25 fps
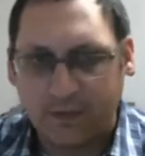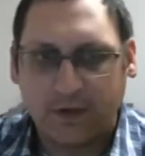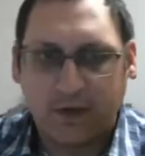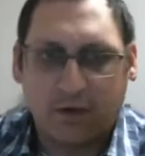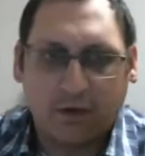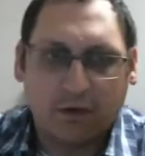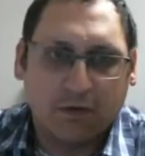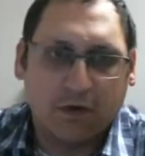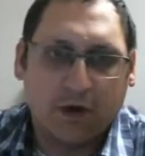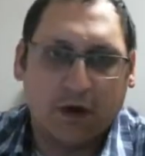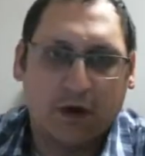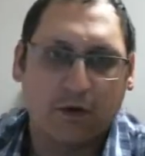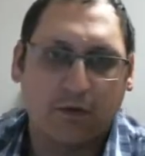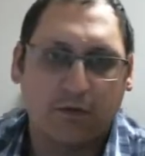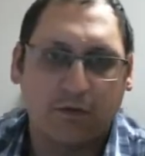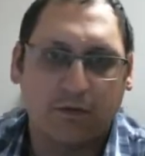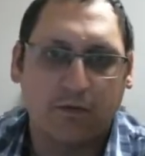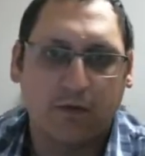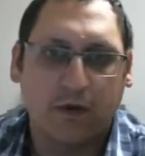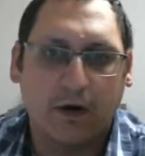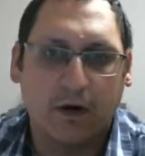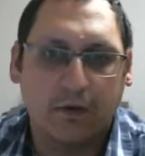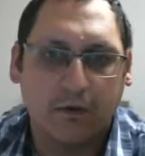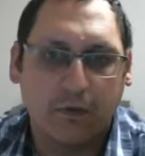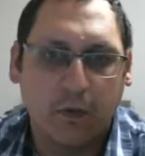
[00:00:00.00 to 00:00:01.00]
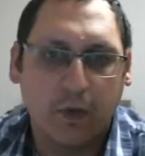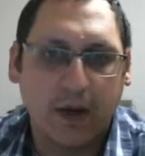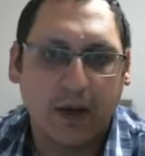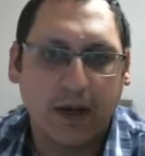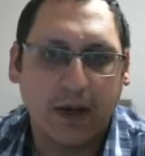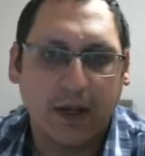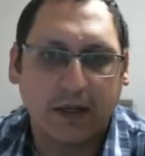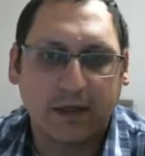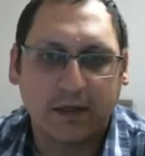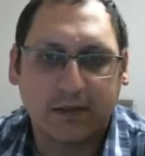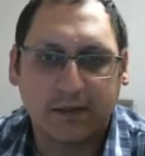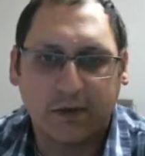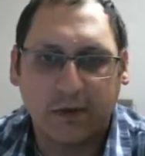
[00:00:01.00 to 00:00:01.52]
know, of
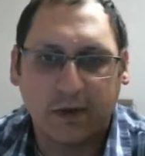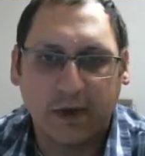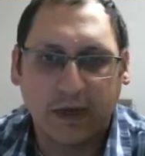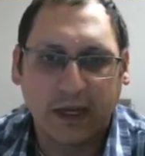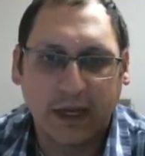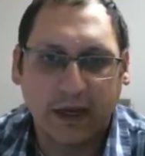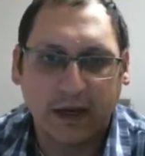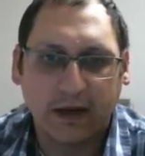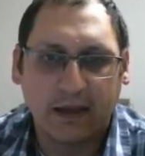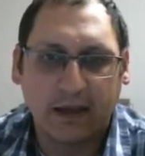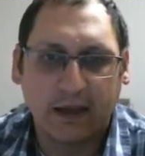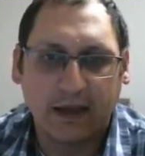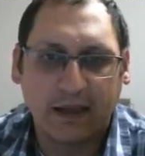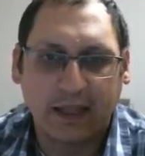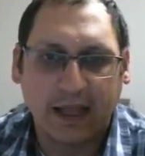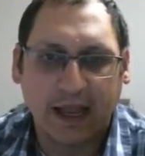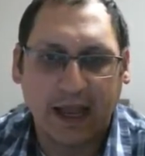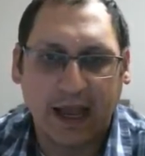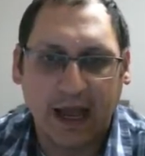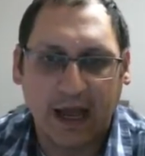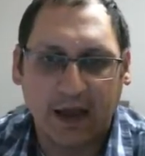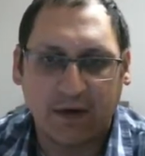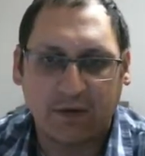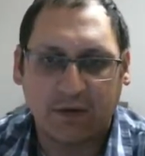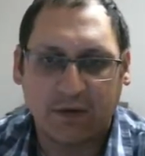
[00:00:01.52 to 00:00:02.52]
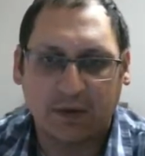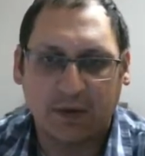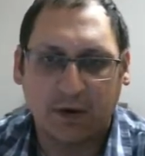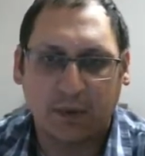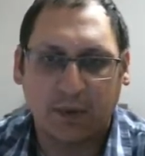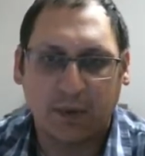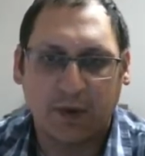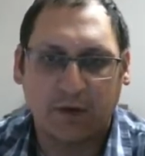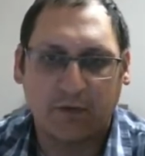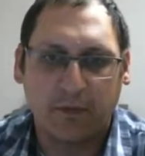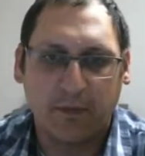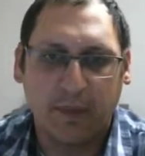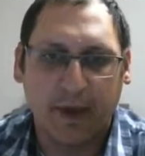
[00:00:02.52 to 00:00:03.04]
winning. So I kind of like to have a little
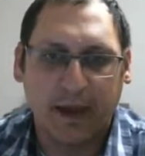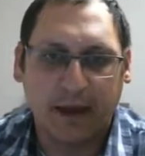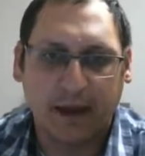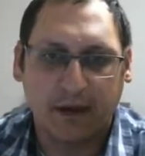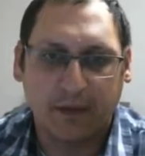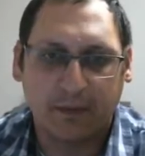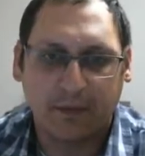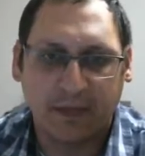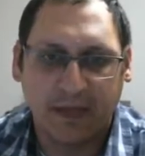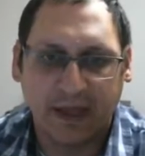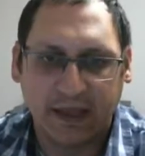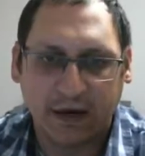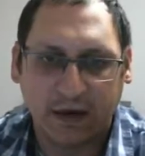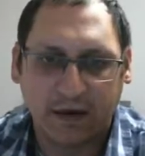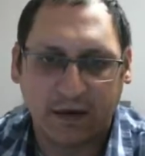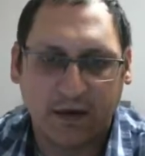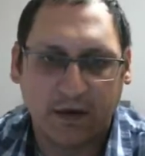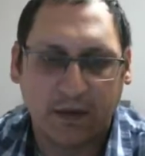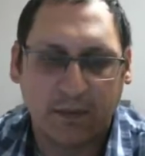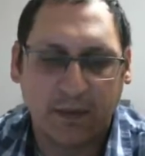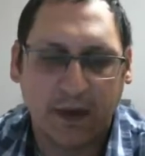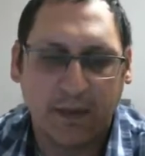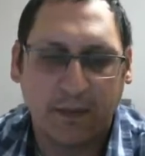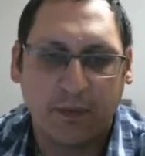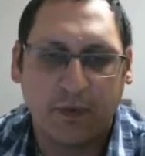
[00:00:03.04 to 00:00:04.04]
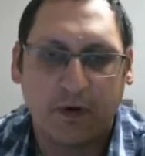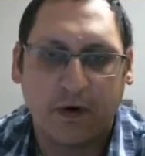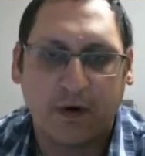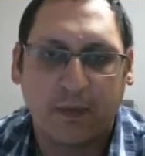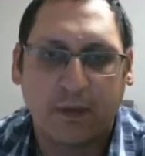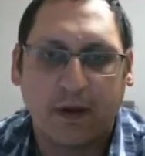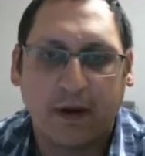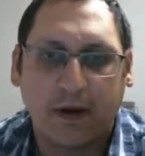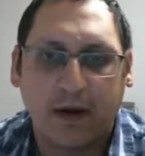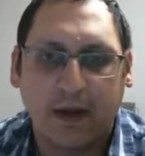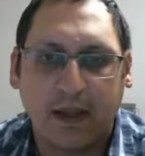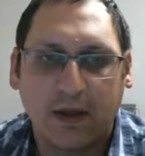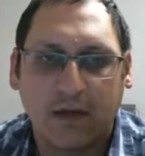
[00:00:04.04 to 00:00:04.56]
bit of a backup plan on all my
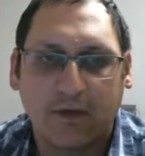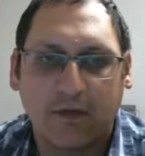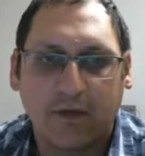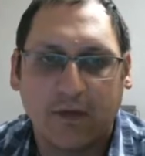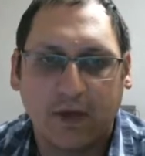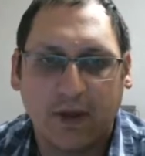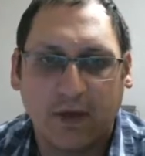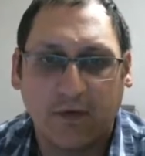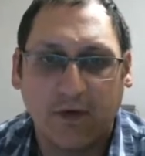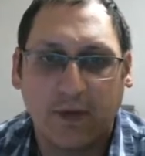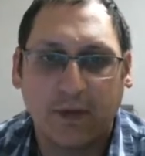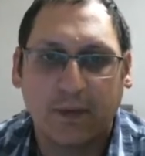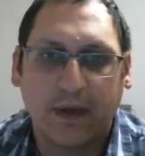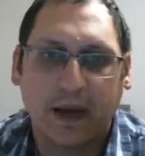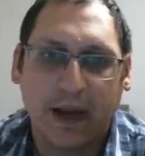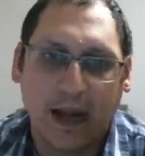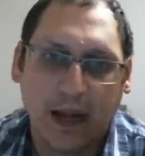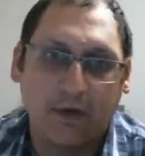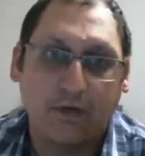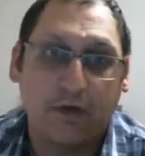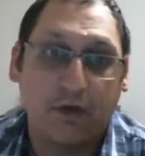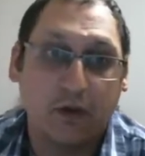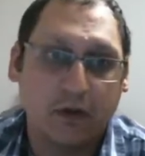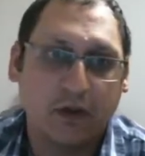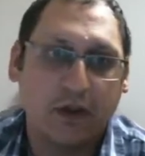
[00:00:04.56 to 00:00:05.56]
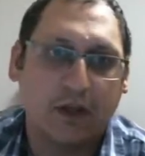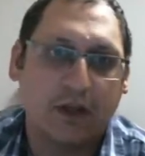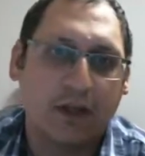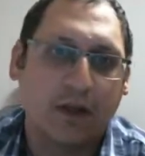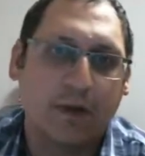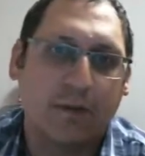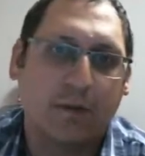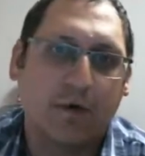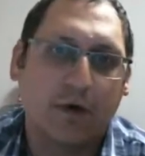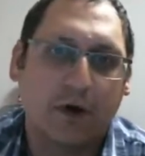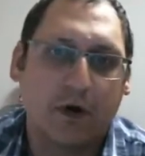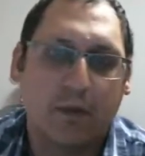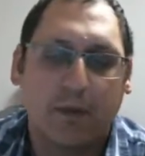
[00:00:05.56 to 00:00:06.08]
Pokemon if I'm gonna have a utility
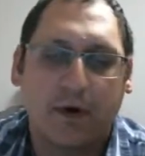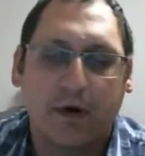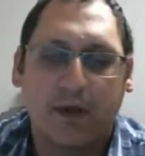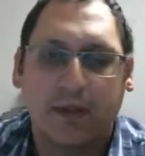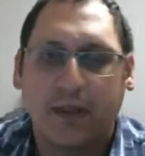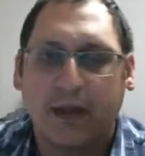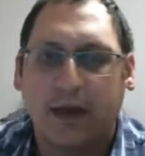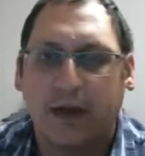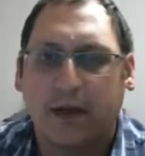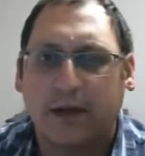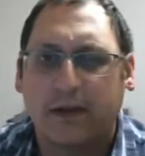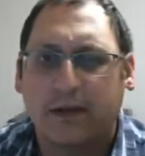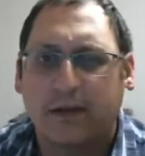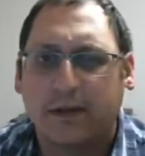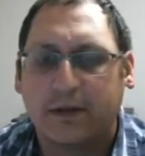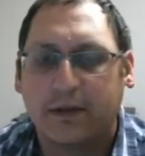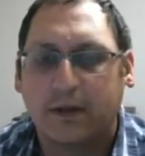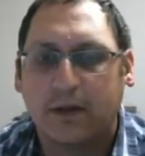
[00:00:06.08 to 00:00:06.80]
Pokemon, that is.